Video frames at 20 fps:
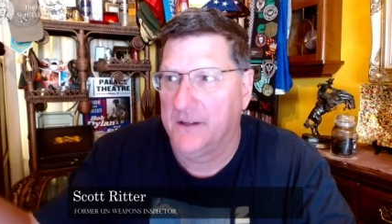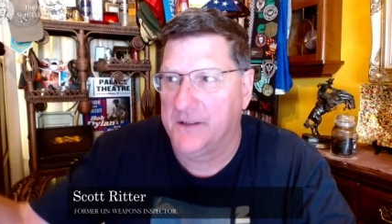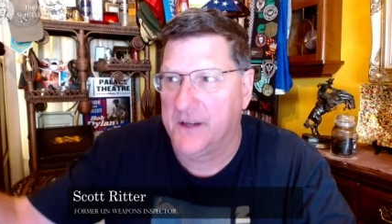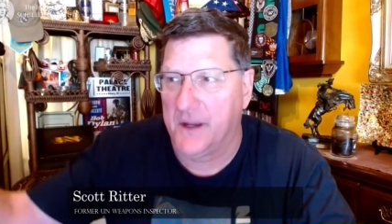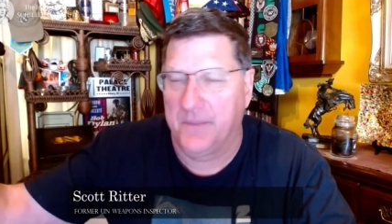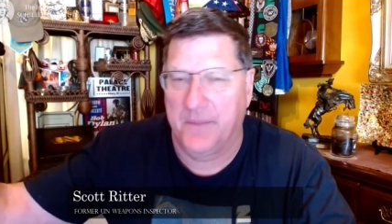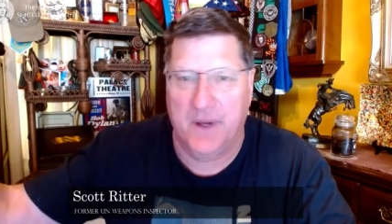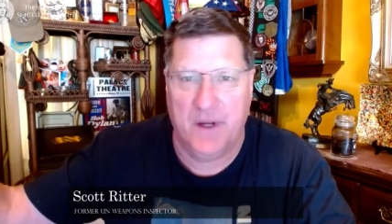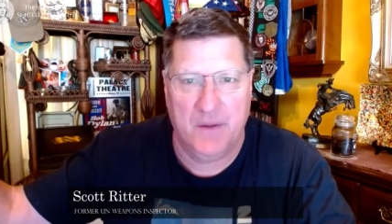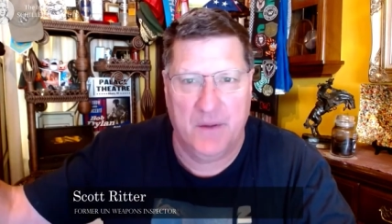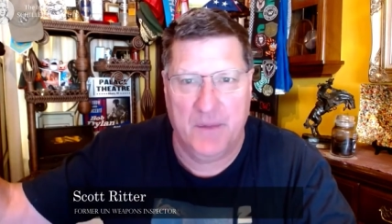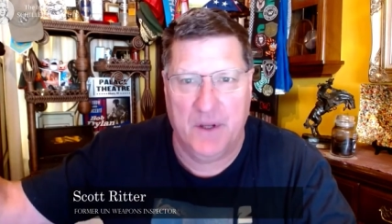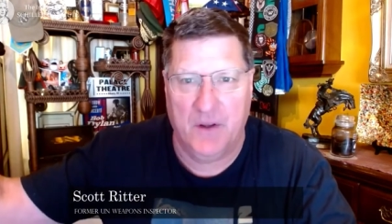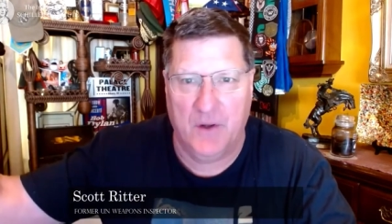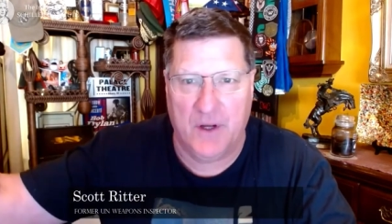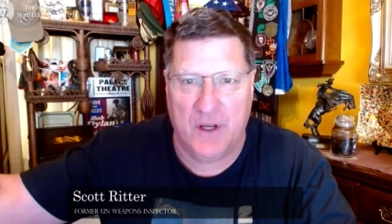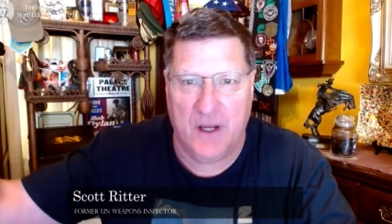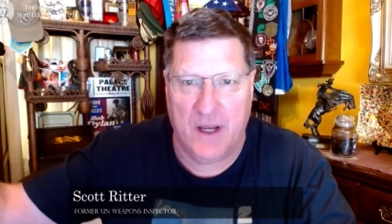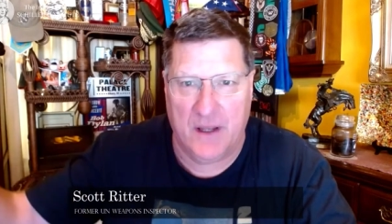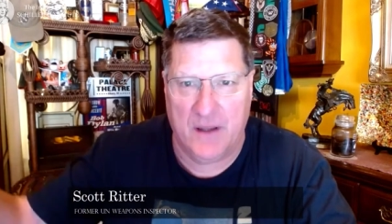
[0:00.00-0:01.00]
something to be
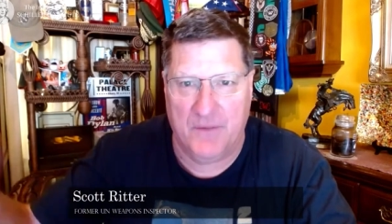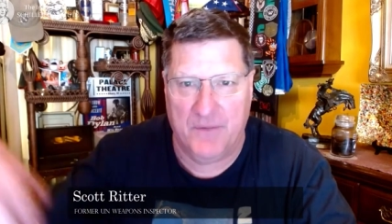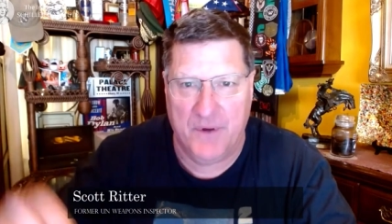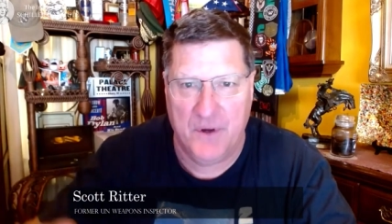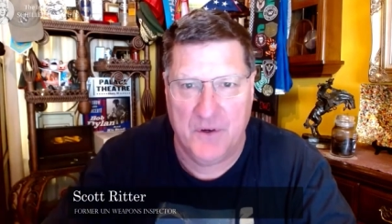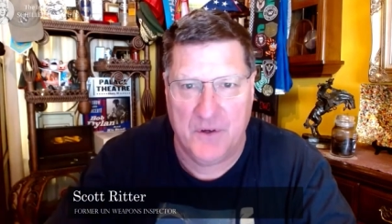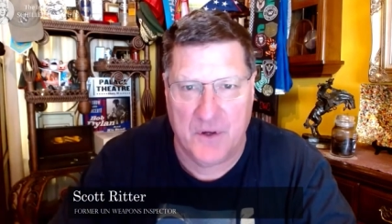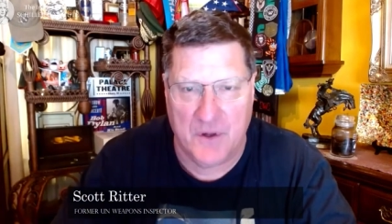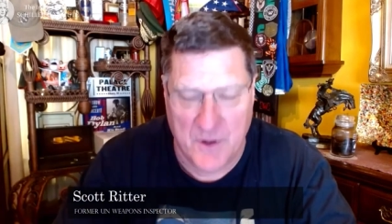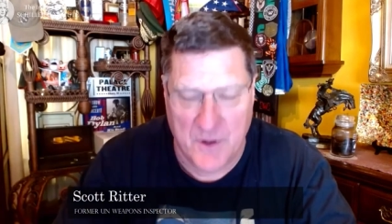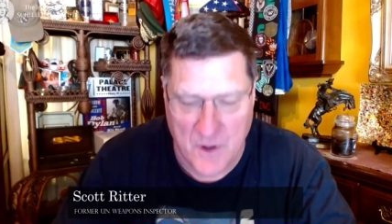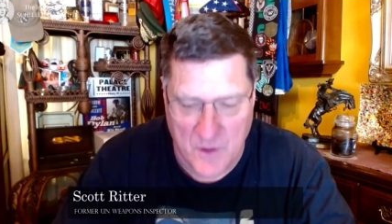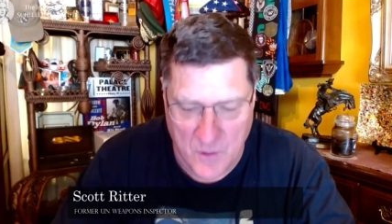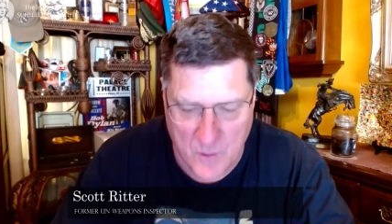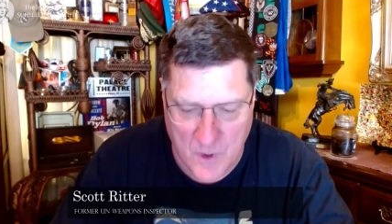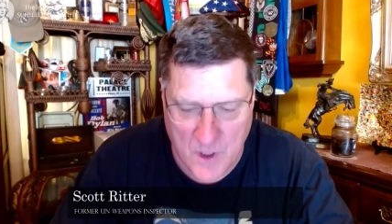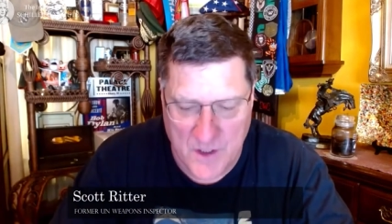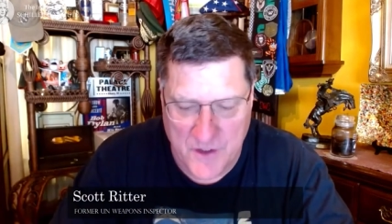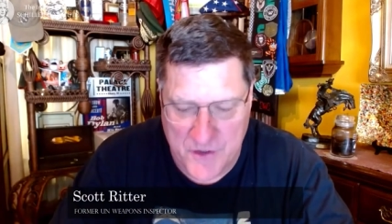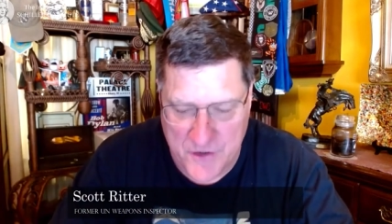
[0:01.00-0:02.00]
looking at the future.
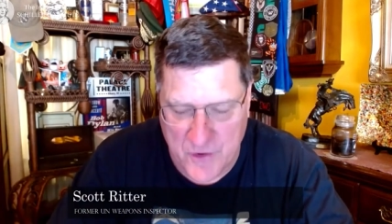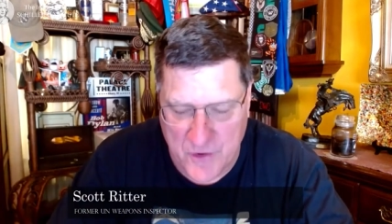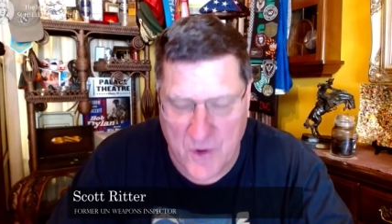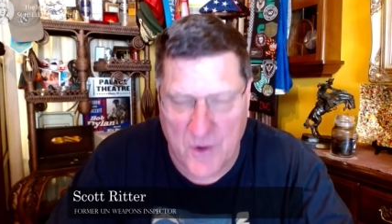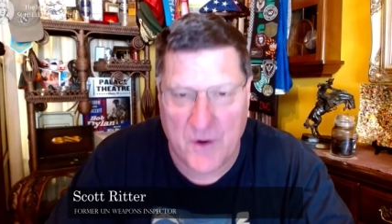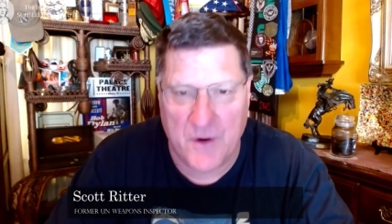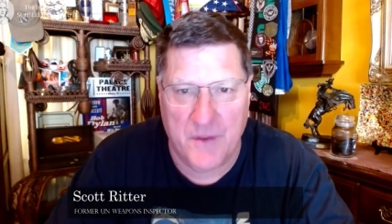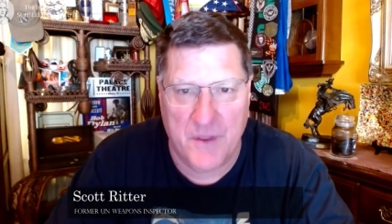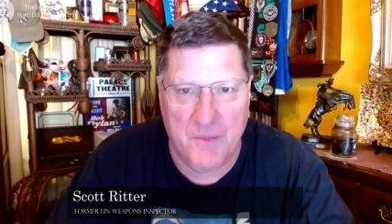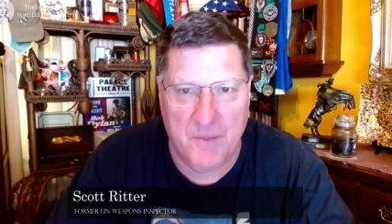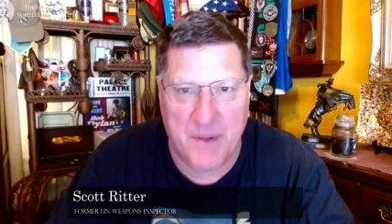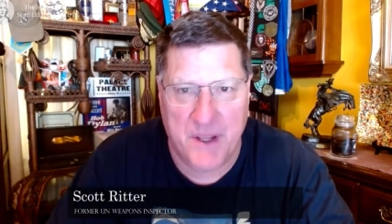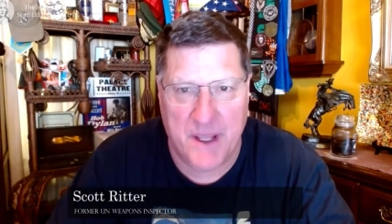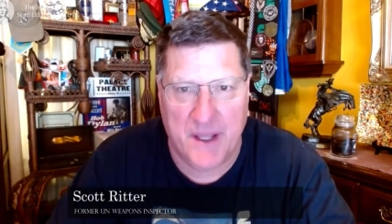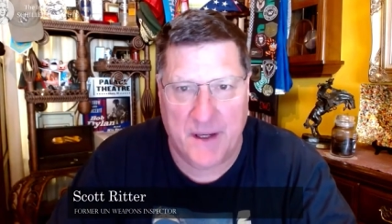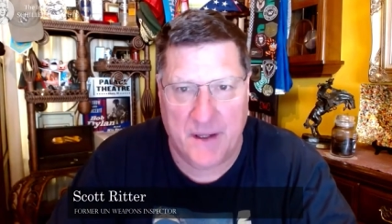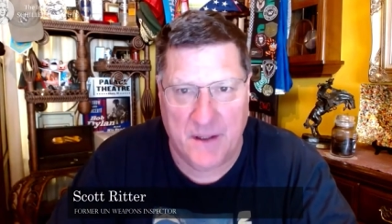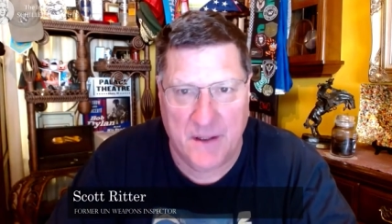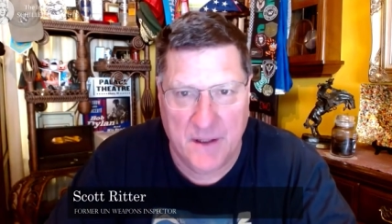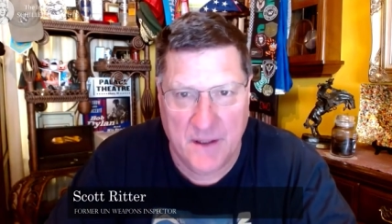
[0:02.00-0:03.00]
One stroke of the
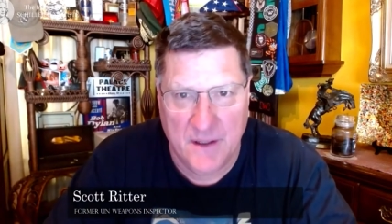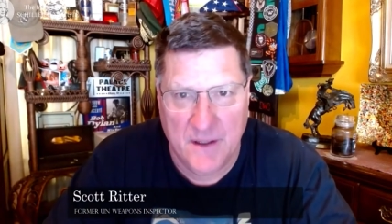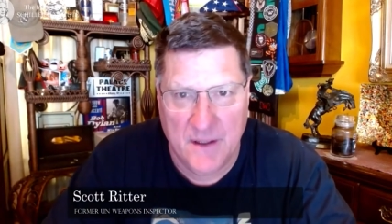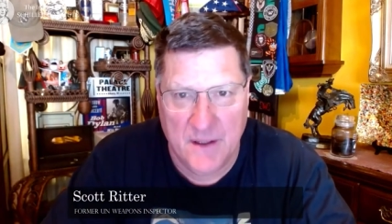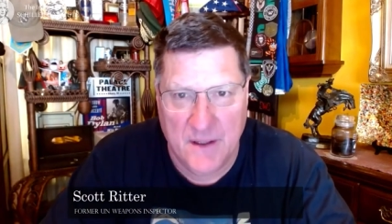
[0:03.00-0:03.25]
pen